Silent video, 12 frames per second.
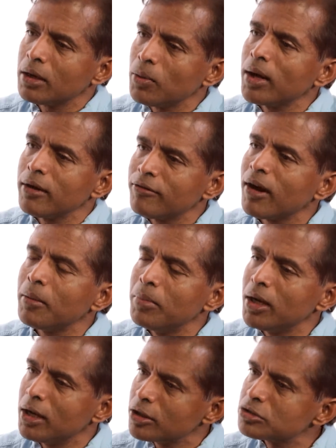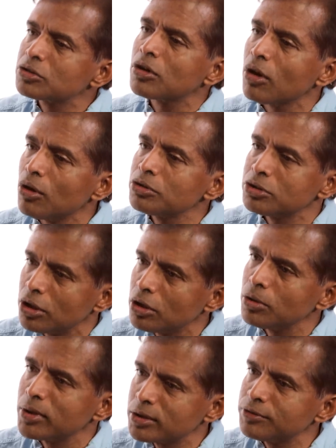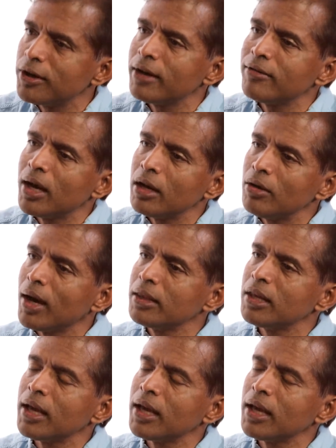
at 25 billion is closer to its fair value. Mm -hmm.